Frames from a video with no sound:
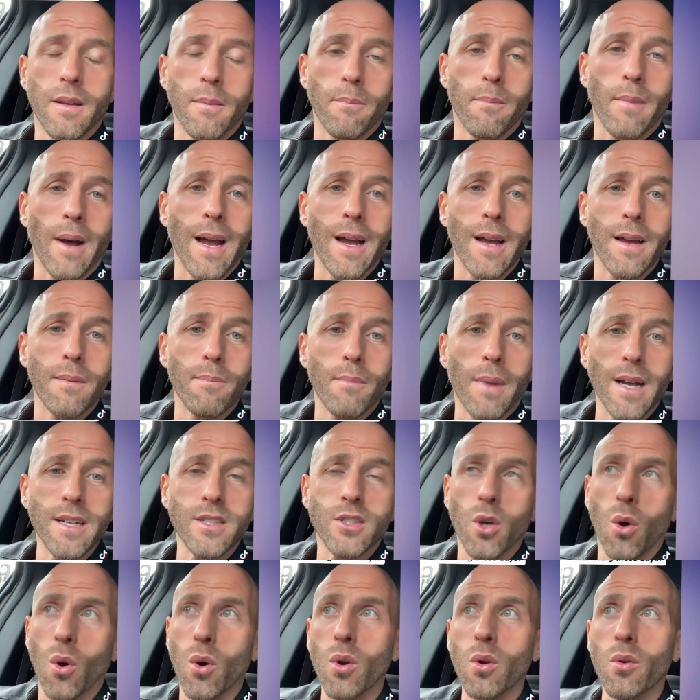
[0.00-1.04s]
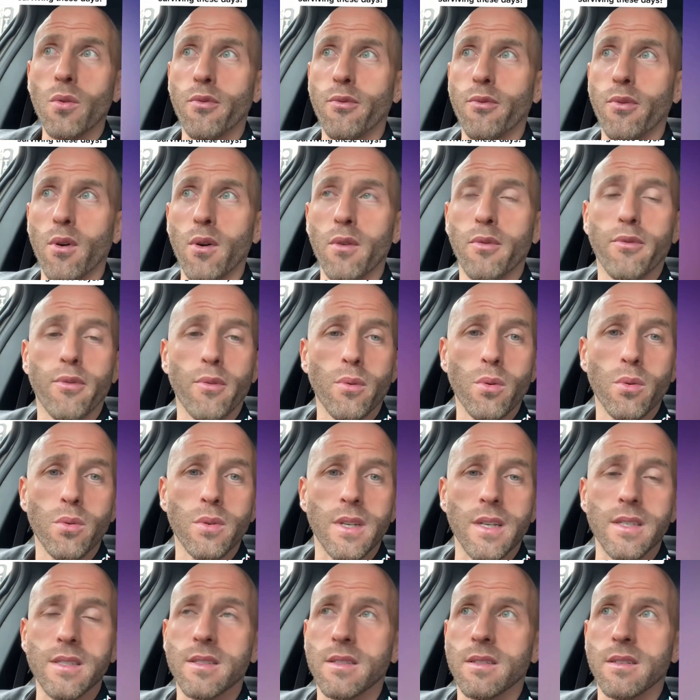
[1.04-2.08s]
my total for
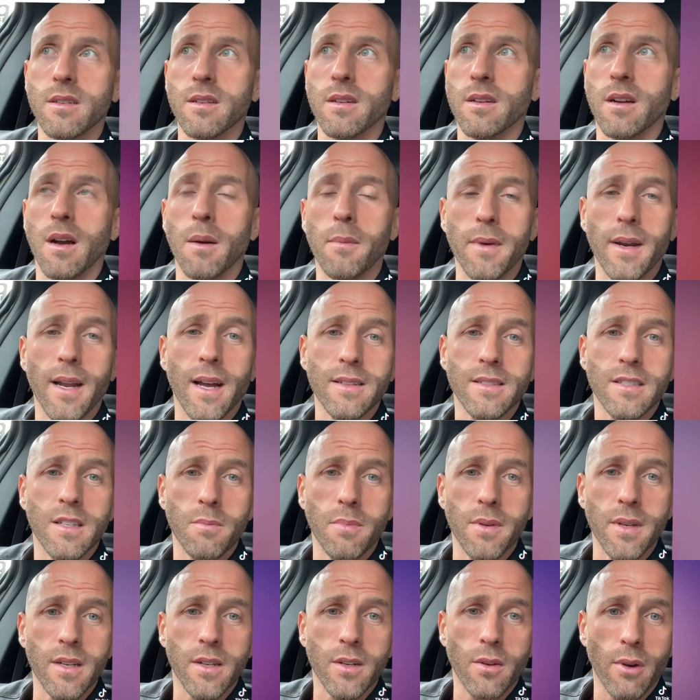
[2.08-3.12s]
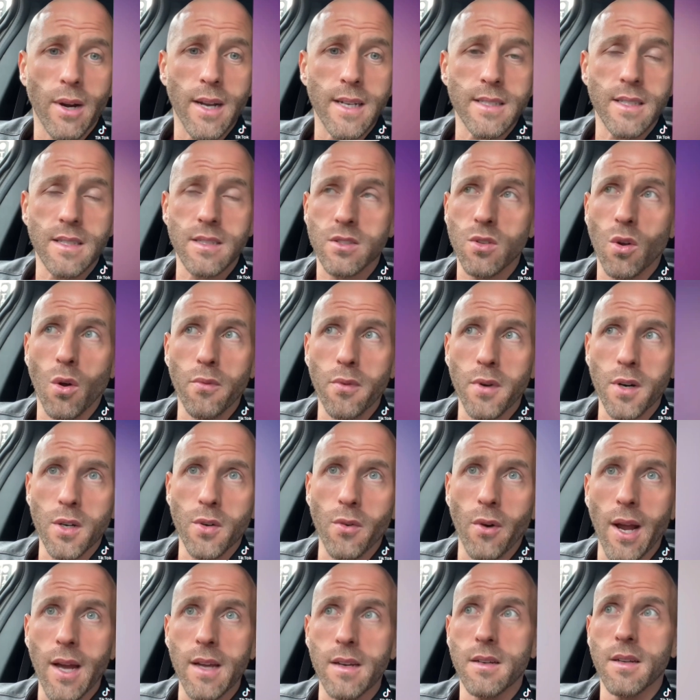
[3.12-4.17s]
food is coming out to be crazy. It's over
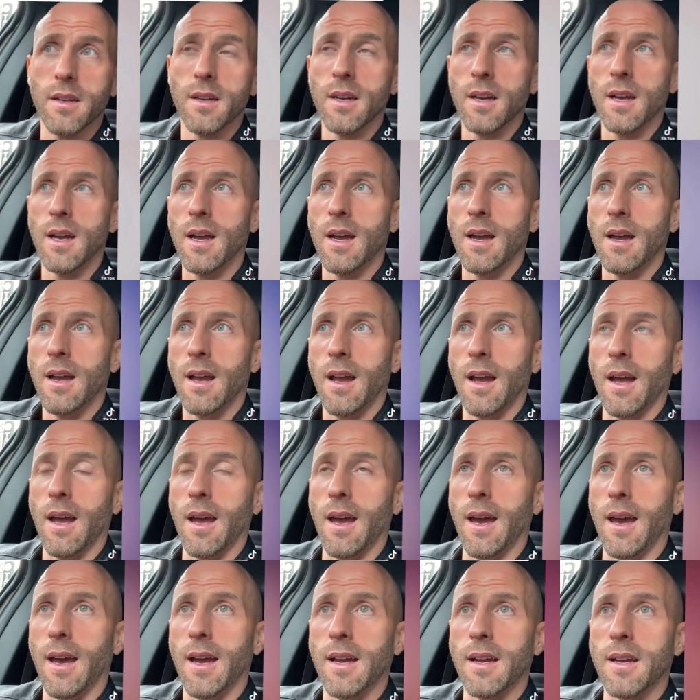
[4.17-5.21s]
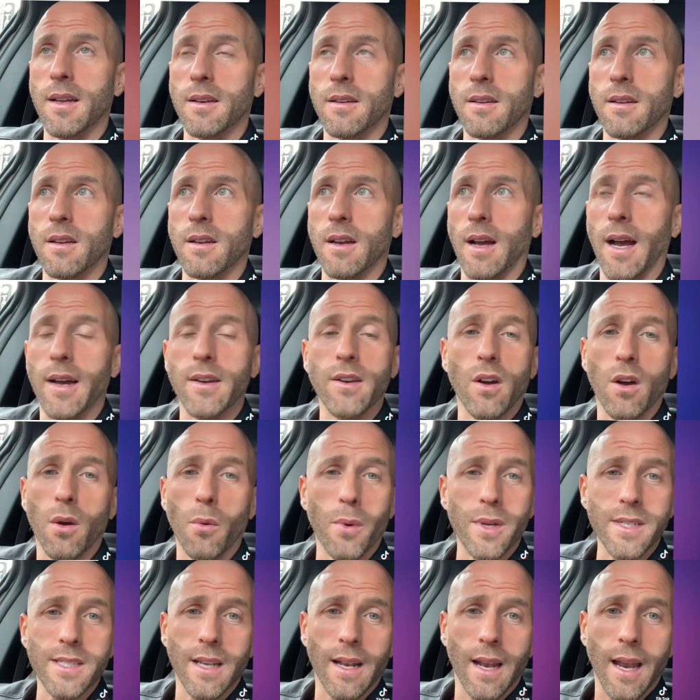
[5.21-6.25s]
$1,000. And I know
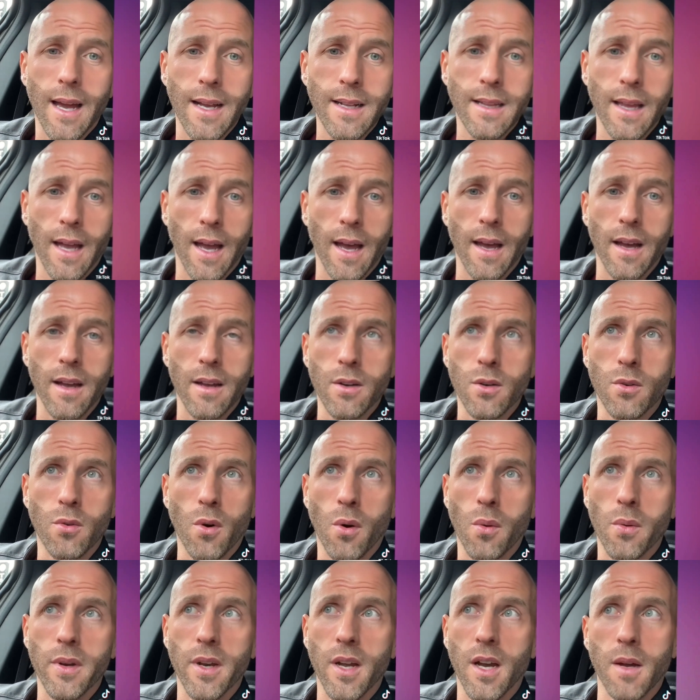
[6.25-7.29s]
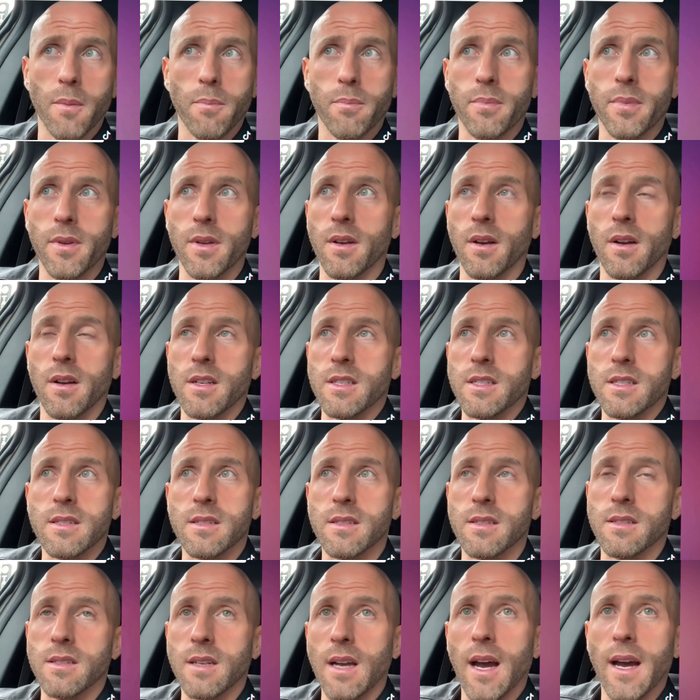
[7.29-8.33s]
it wasn't like that growing up. You know,
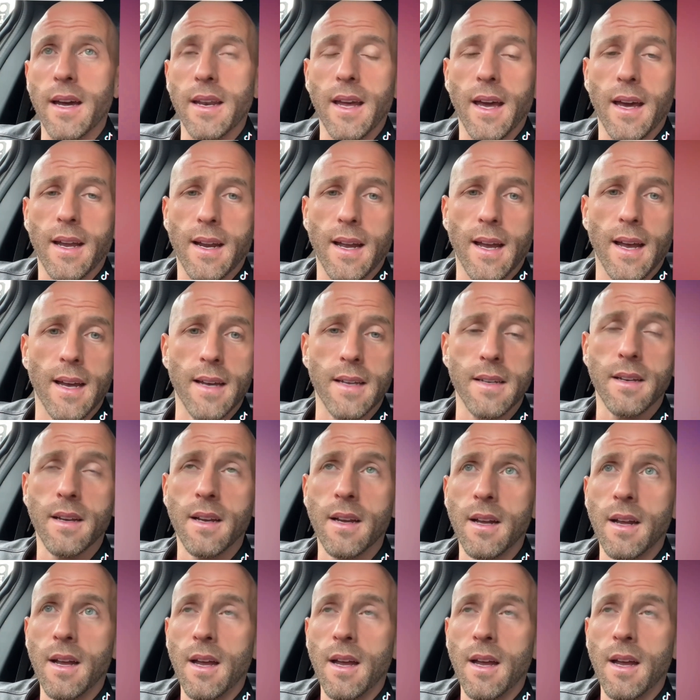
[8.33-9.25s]
it's gotten out of hand.